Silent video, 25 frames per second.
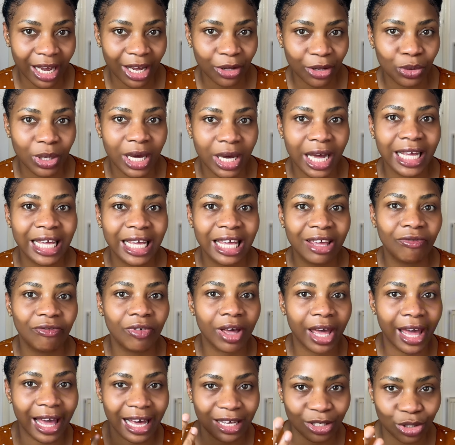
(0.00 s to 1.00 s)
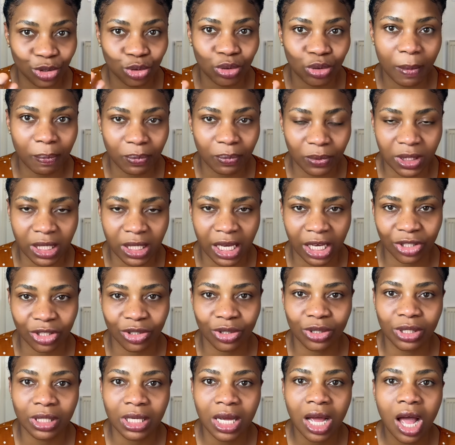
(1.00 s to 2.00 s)
you can give extra
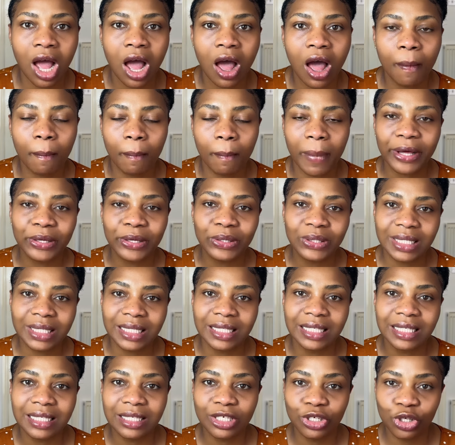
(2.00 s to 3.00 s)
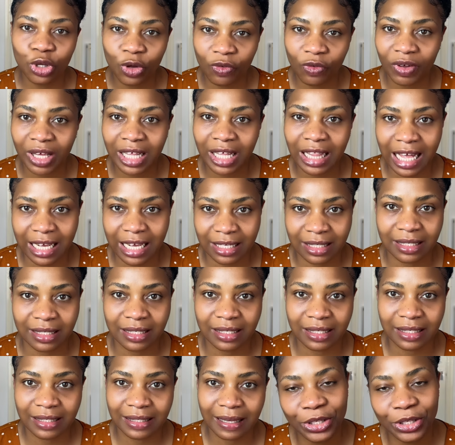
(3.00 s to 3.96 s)
protection by using UV glasses.